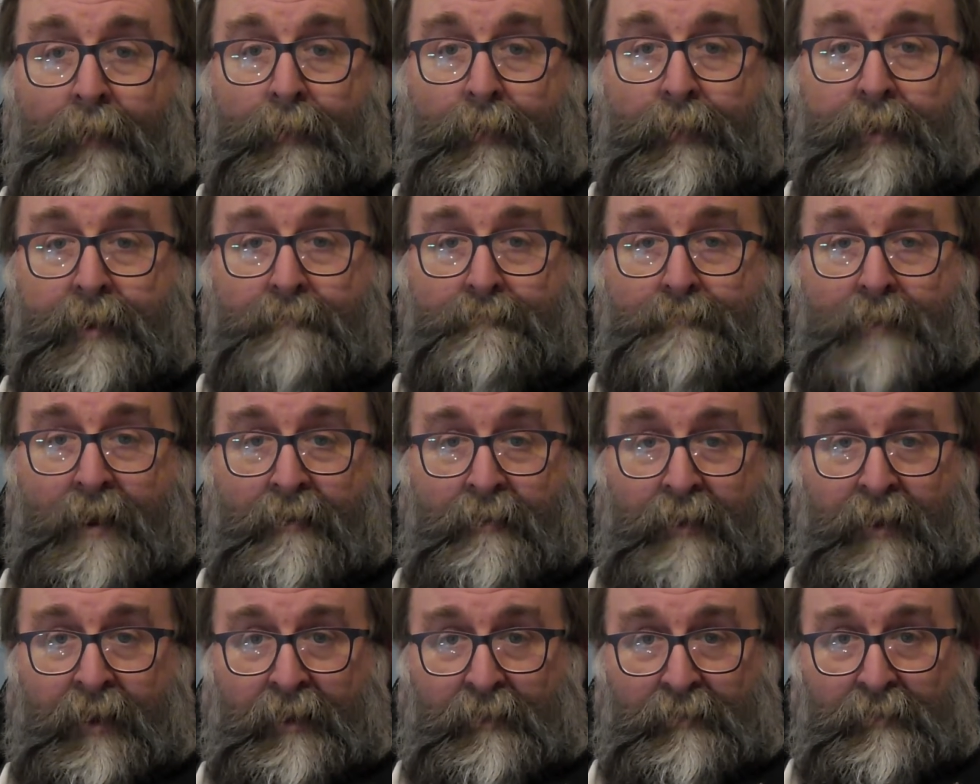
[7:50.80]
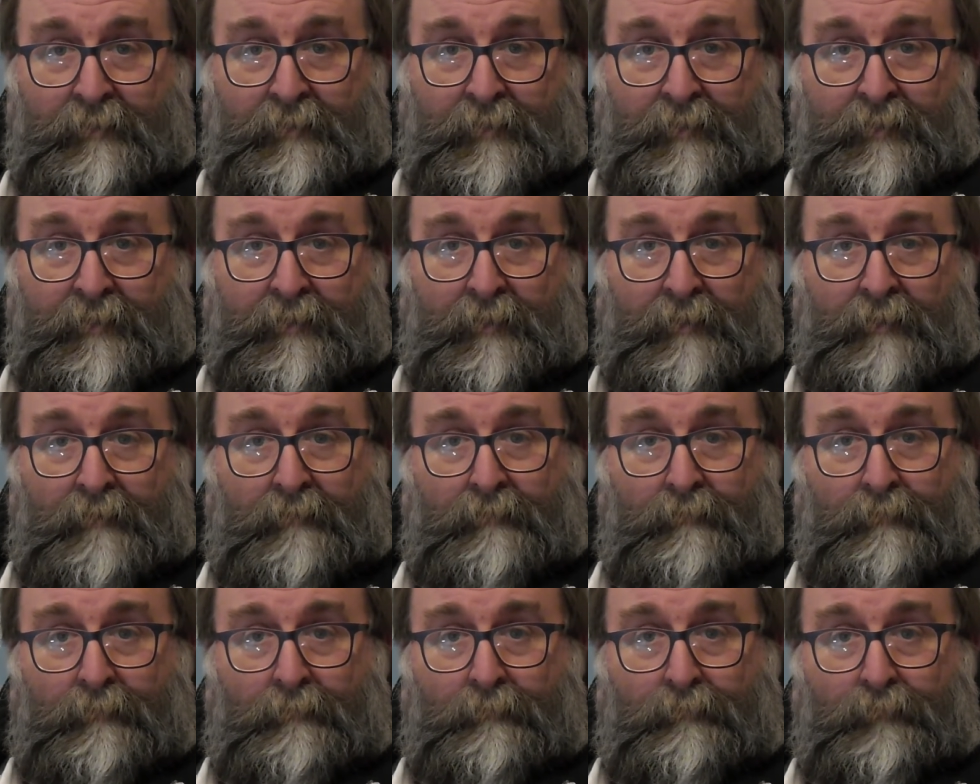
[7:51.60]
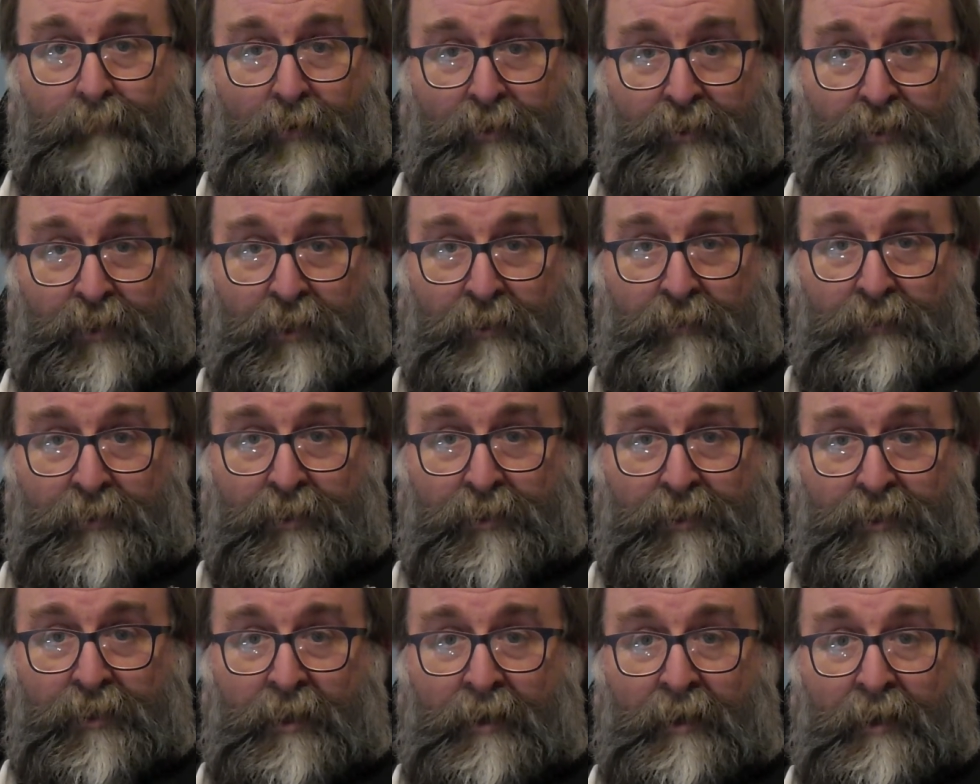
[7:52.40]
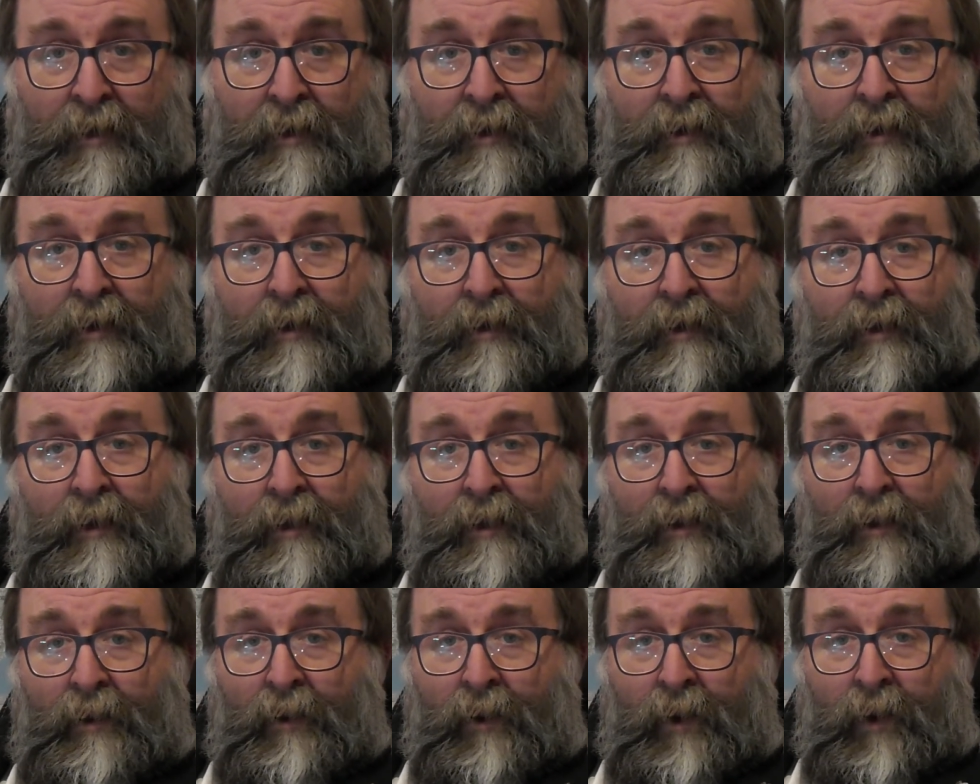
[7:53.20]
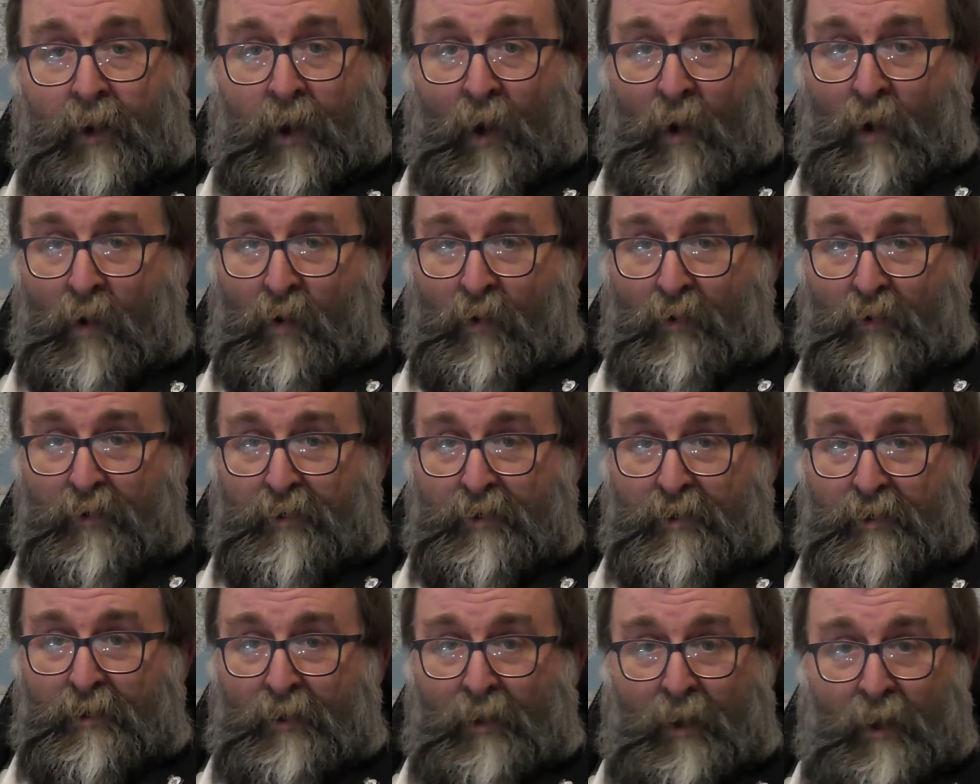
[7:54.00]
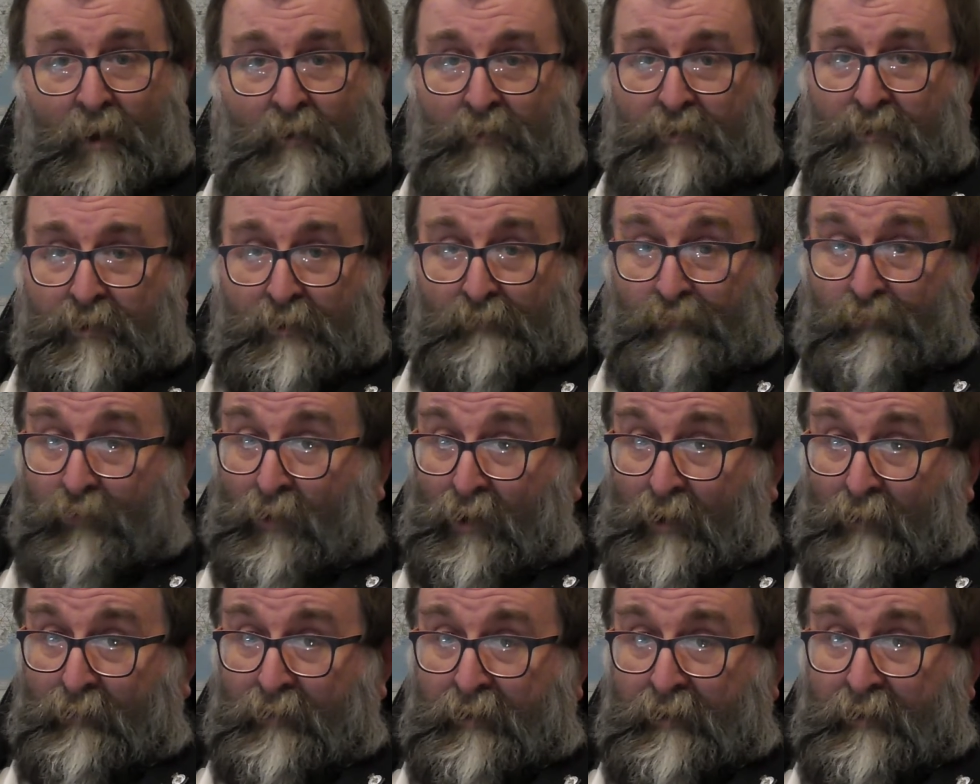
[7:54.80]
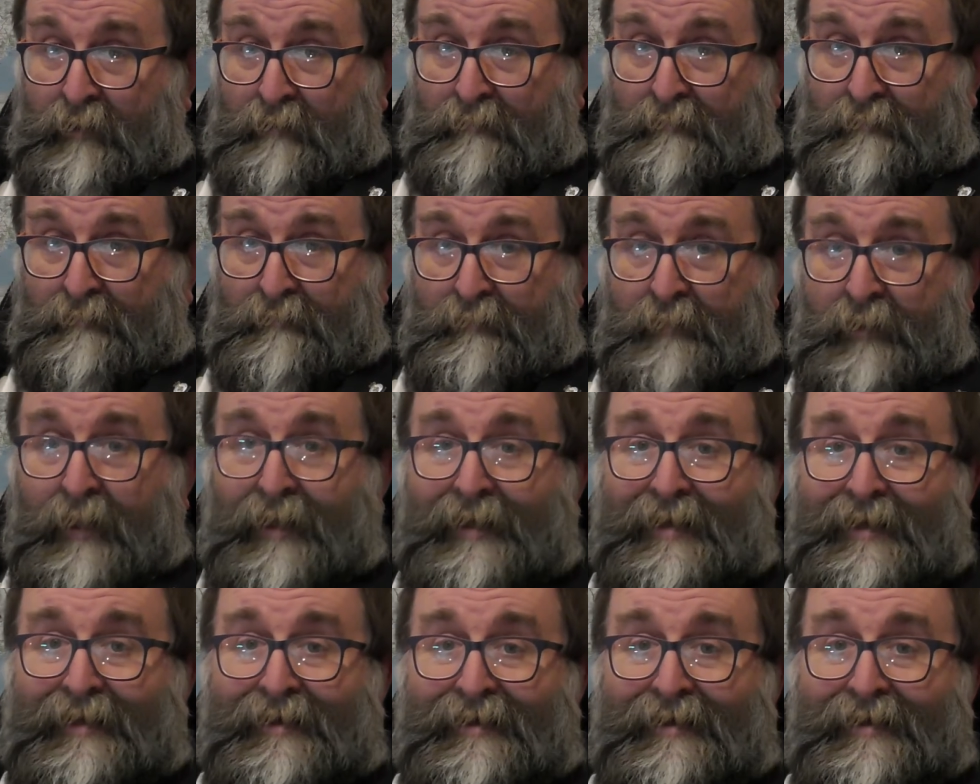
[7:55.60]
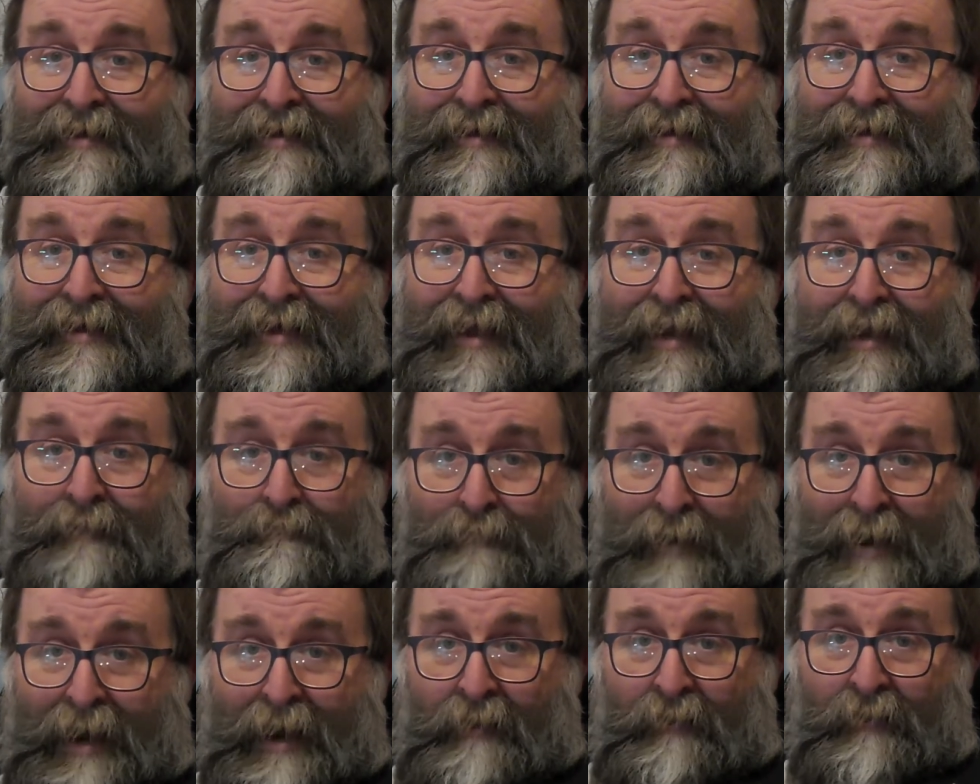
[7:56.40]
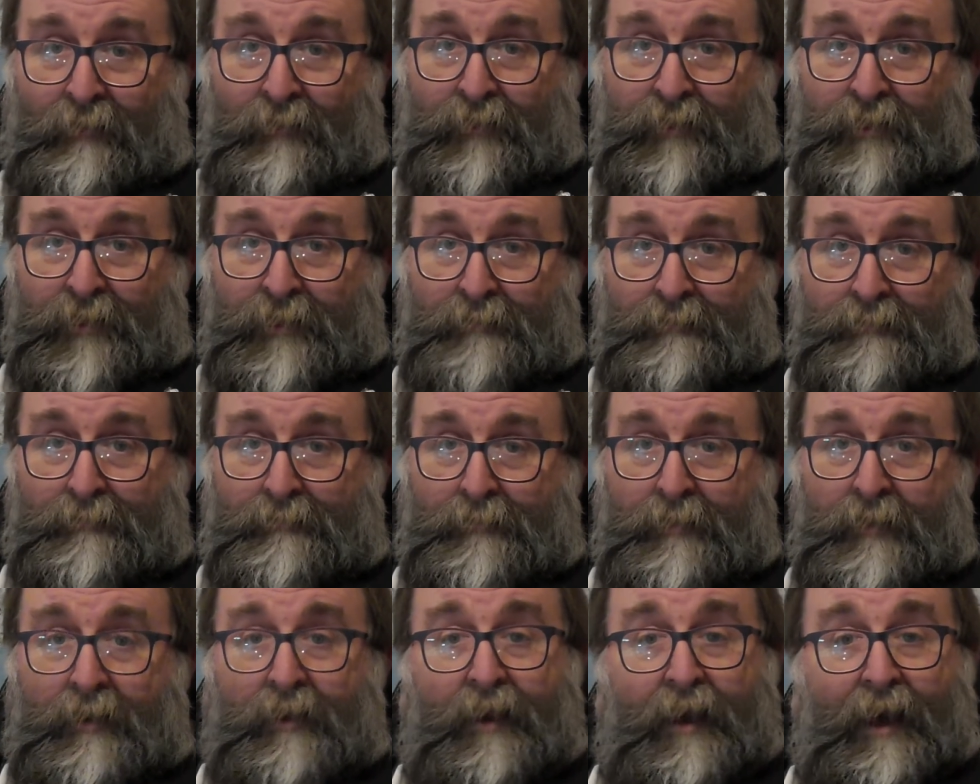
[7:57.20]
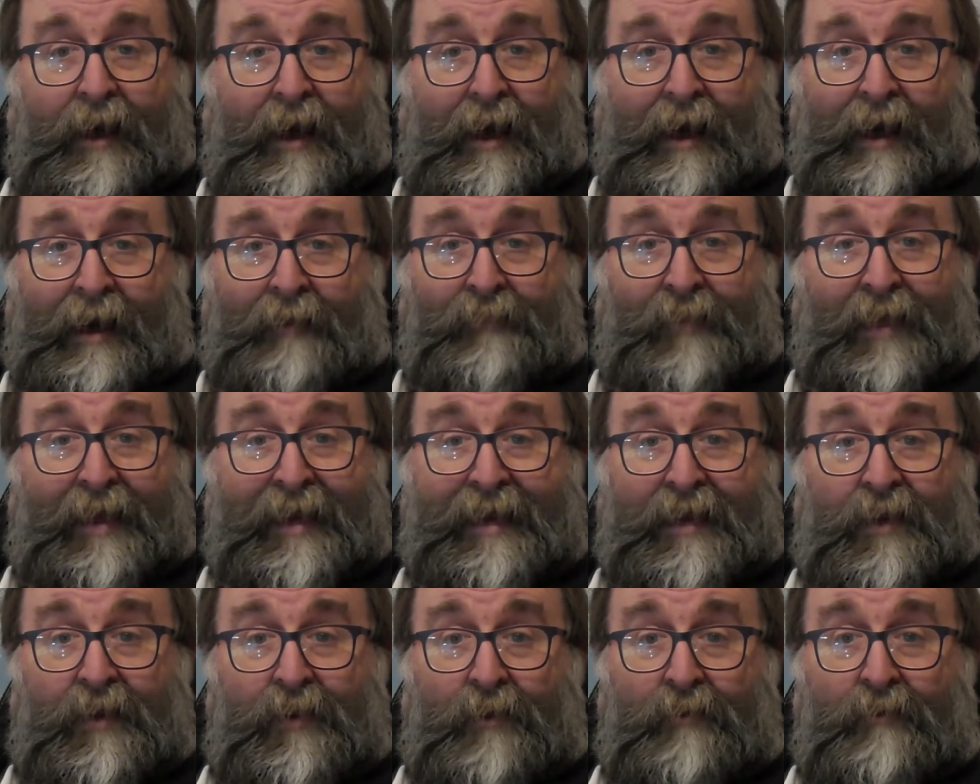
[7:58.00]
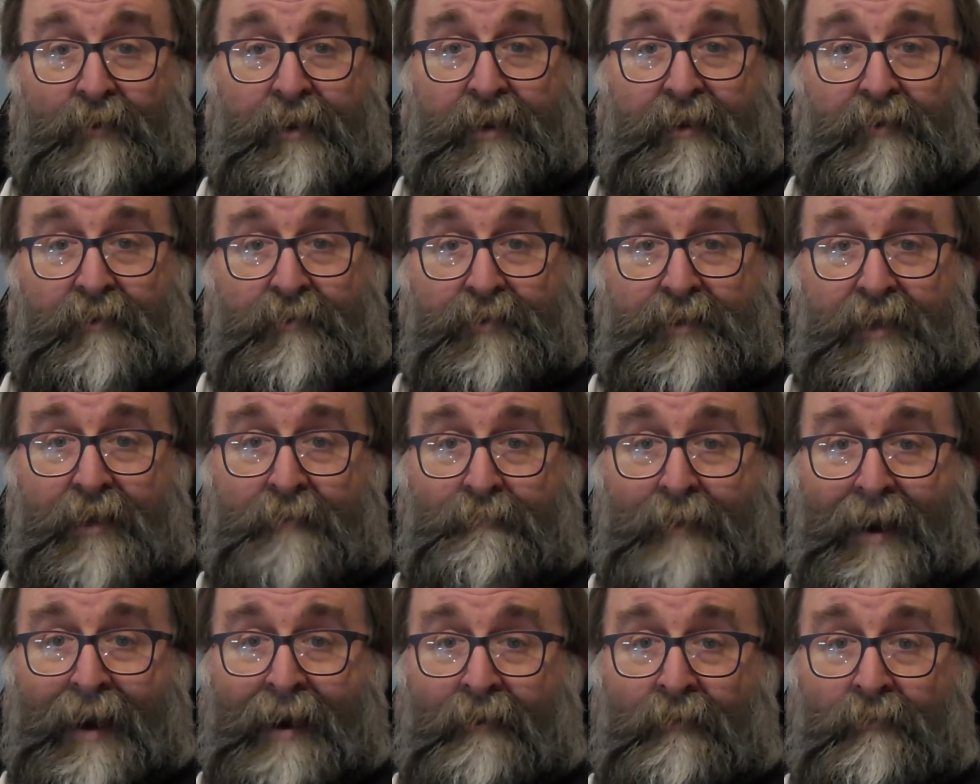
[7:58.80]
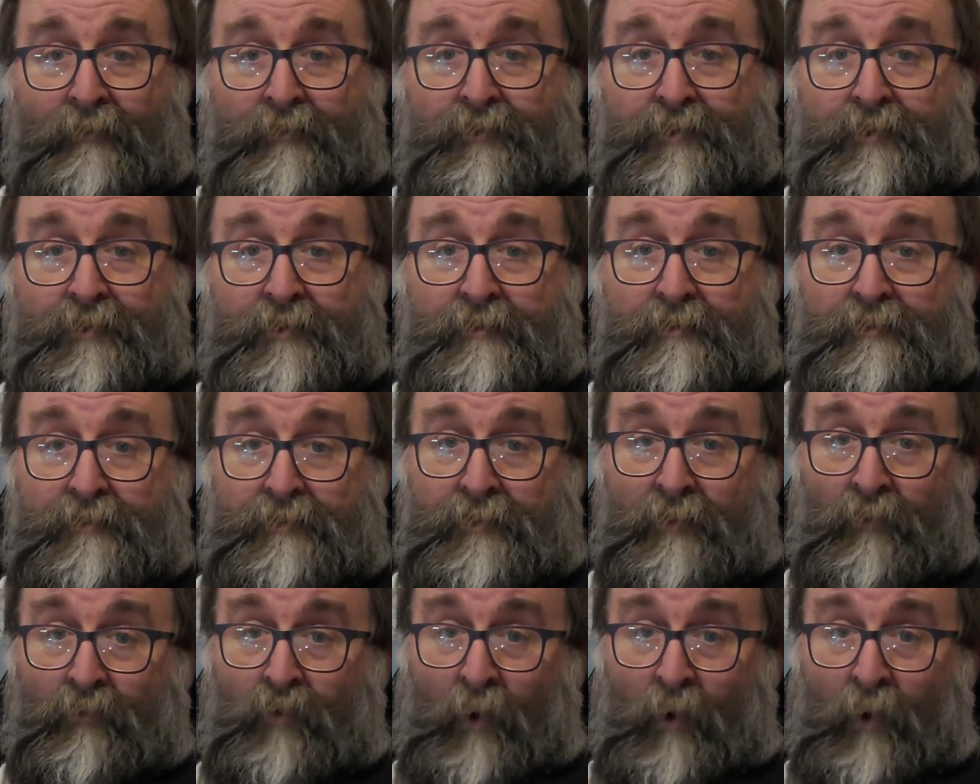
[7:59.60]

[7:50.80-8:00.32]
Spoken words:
the Americans produce loads and loads of bourbon in barrels, and they can only use their barrels the